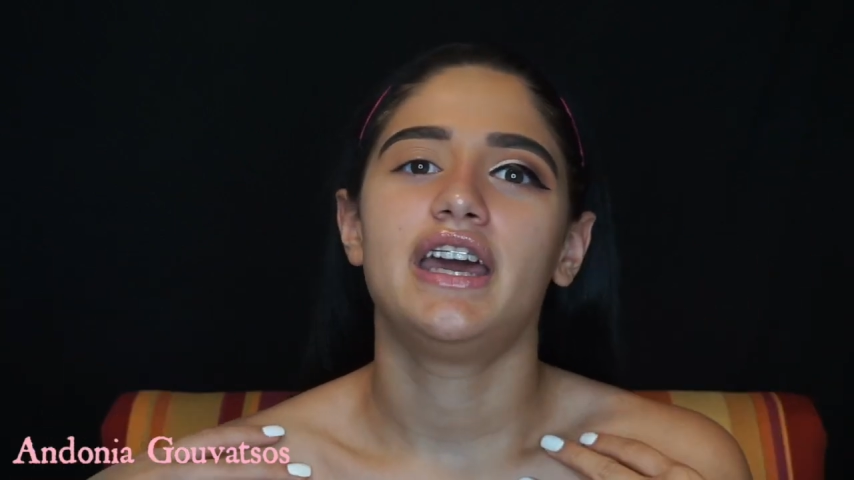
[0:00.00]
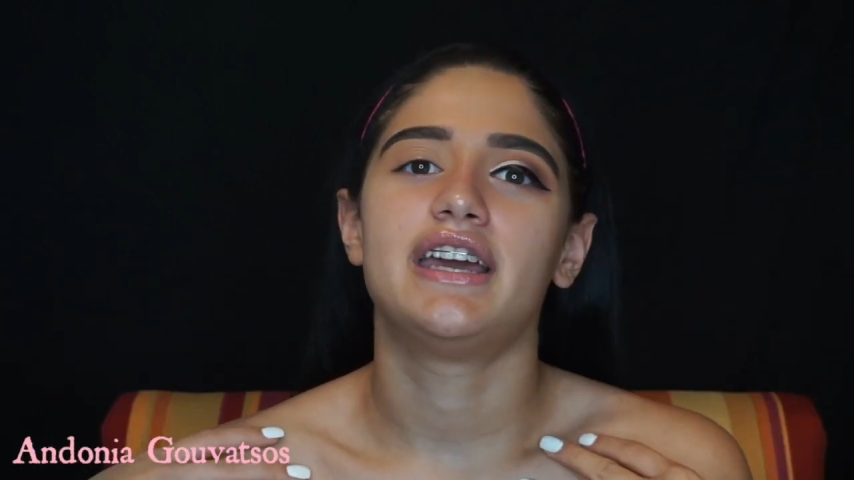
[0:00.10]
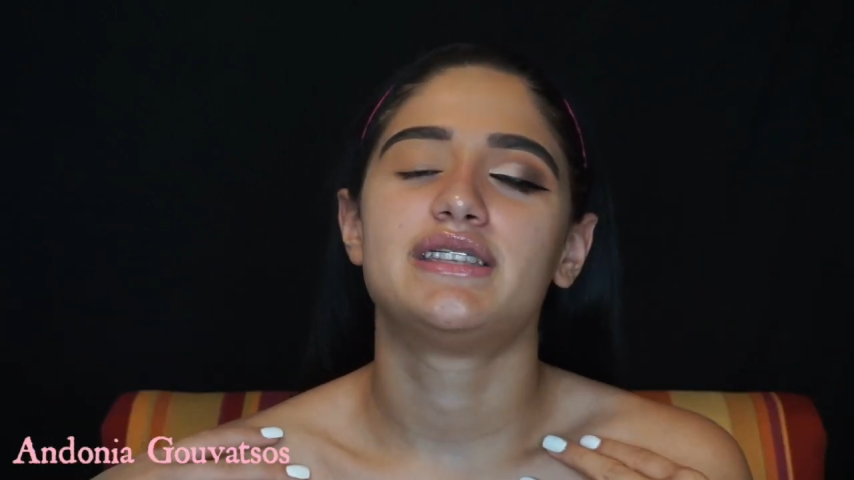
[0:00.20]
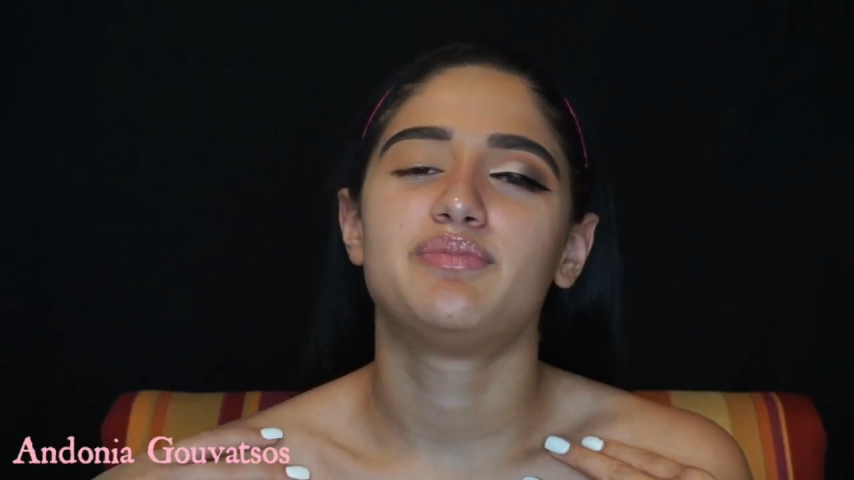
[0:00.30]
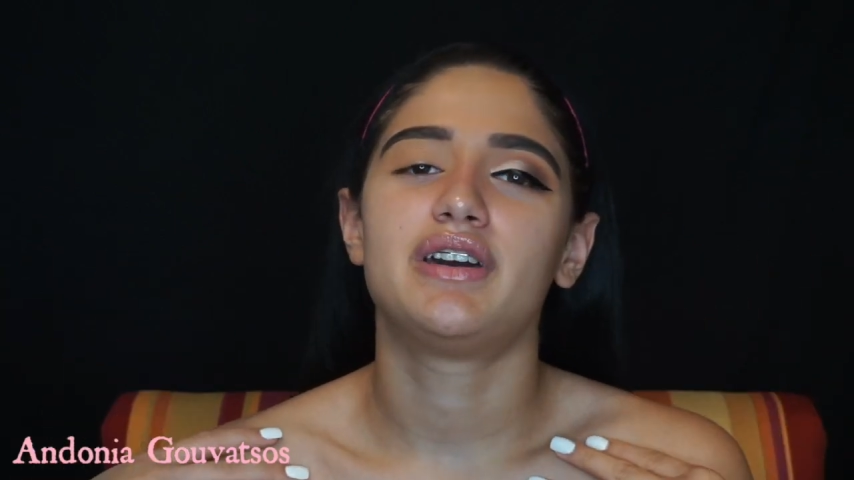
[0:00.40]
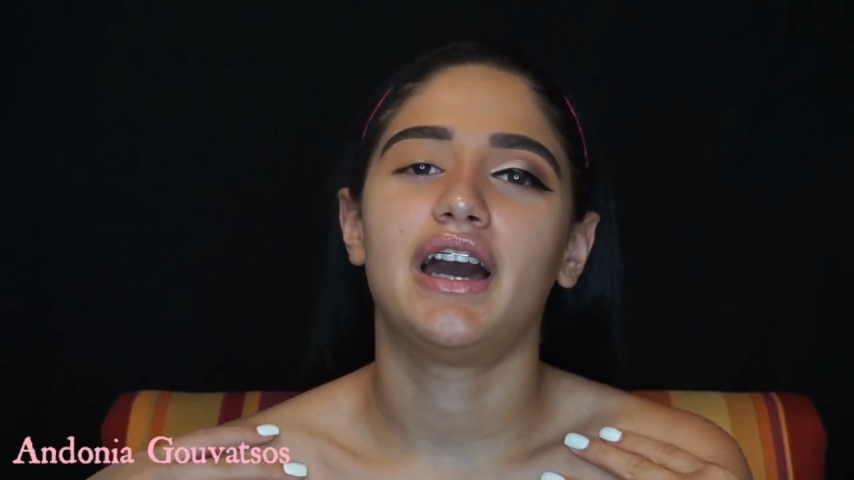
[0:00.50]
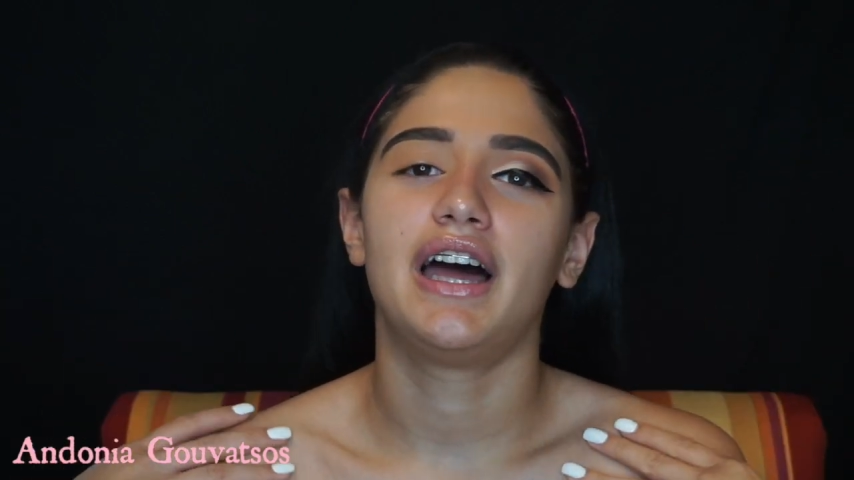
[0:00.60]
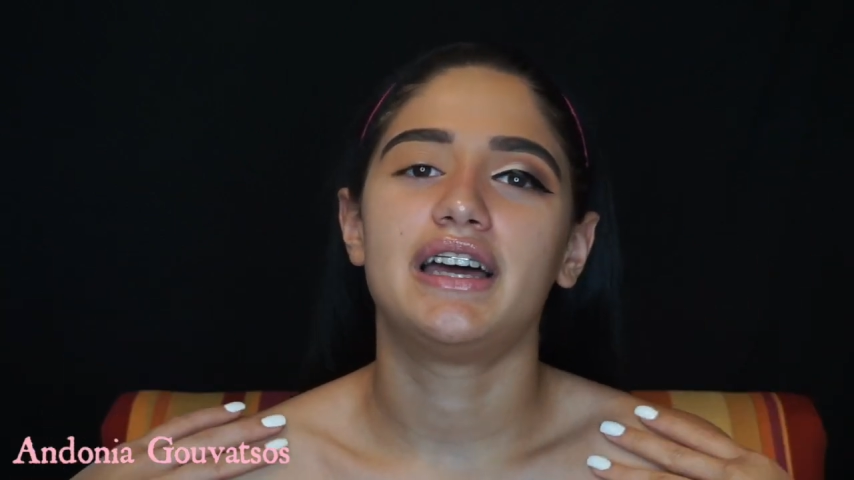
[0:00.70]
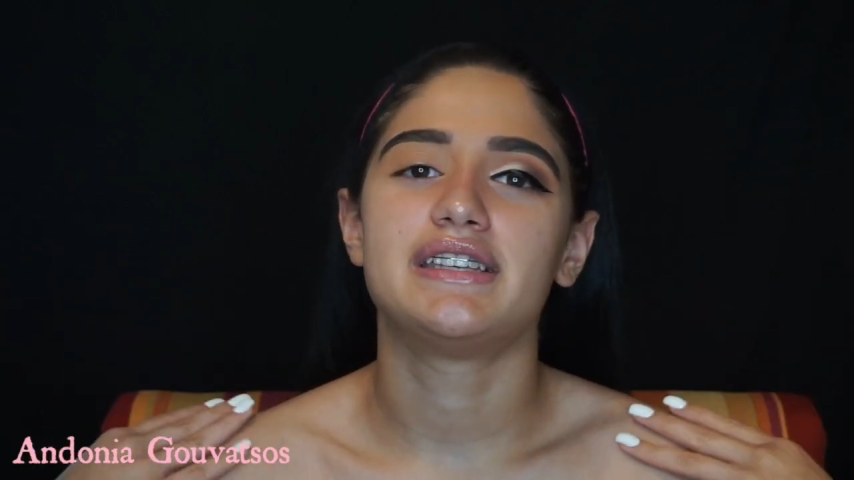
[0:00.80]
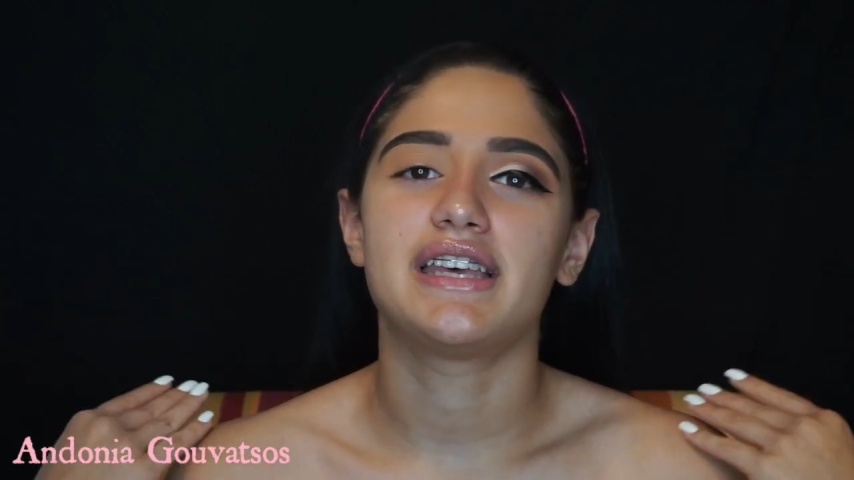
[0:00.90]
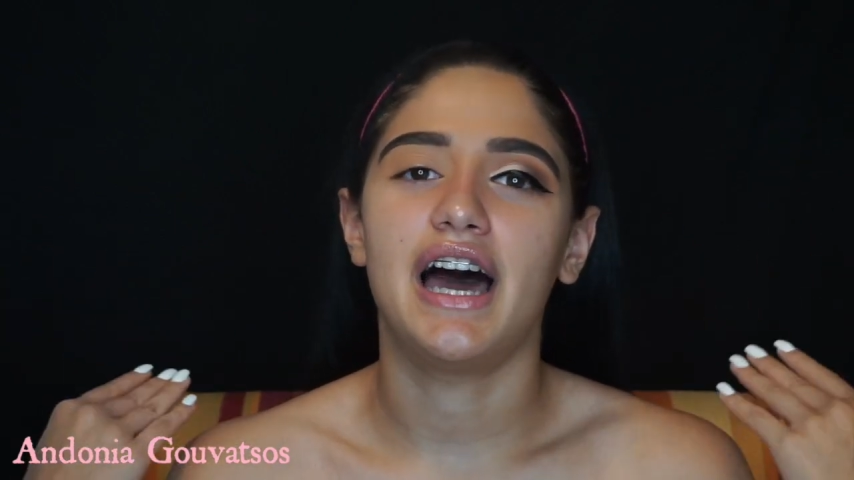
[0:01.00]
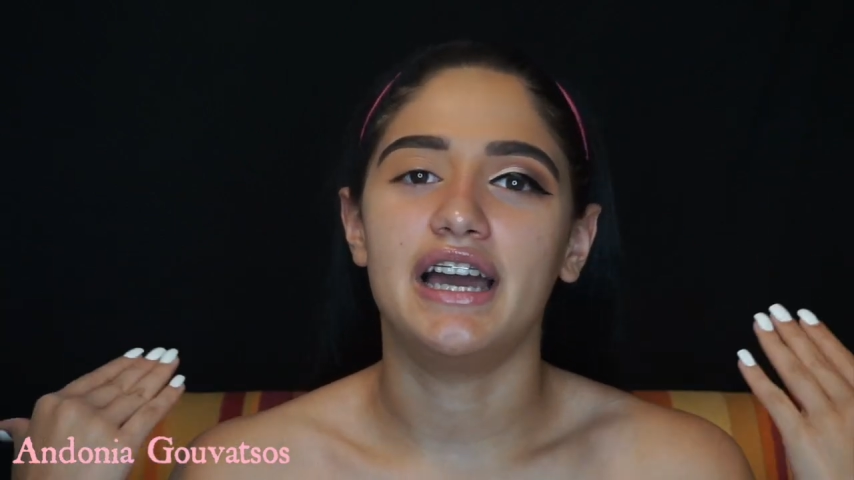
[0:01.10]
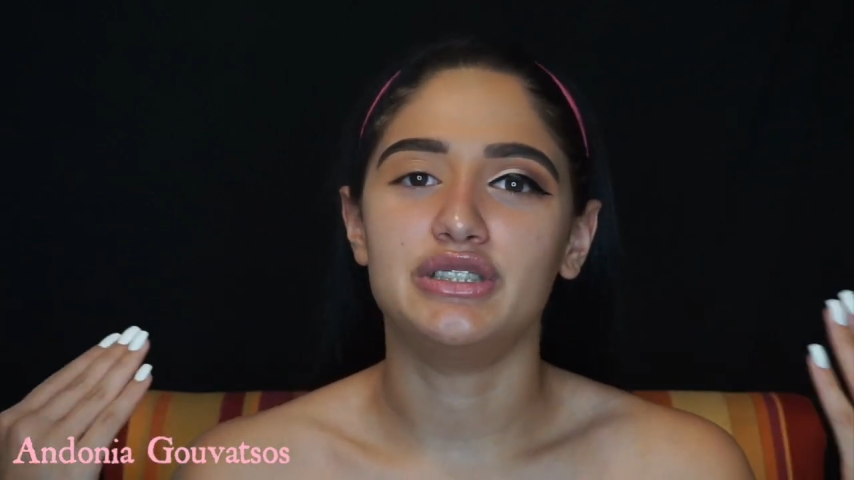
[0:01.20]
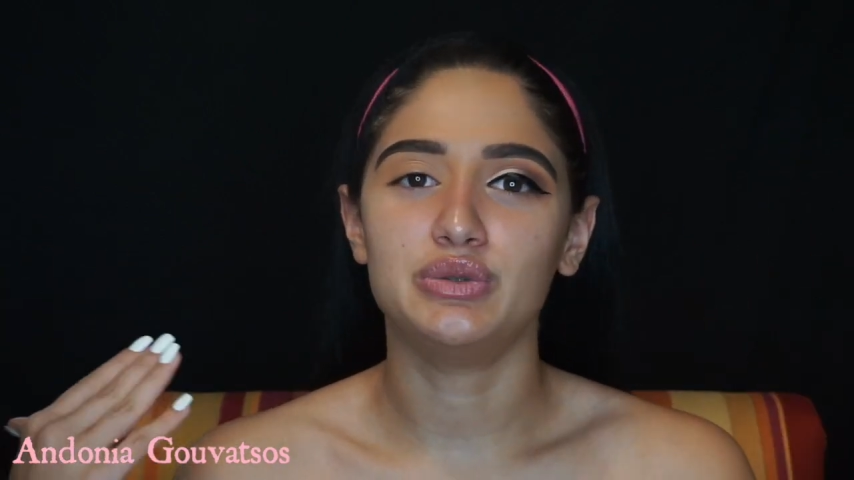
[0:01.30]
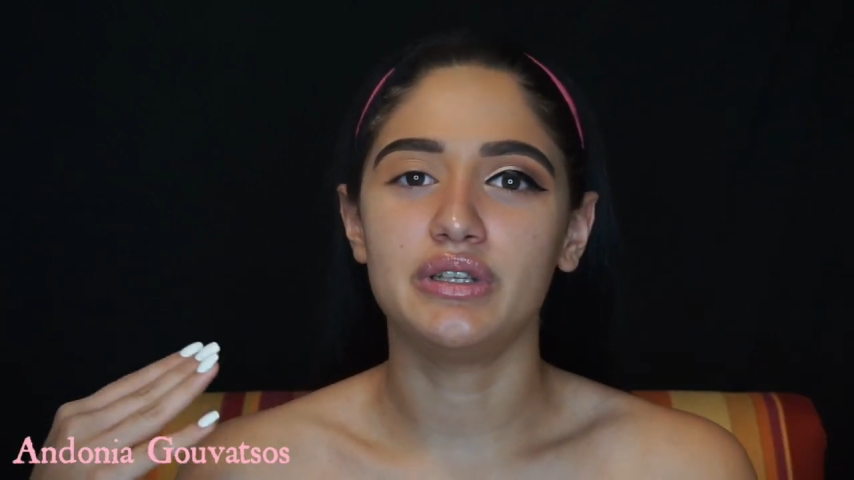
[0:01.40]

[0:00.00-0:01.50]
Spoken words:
It's because I do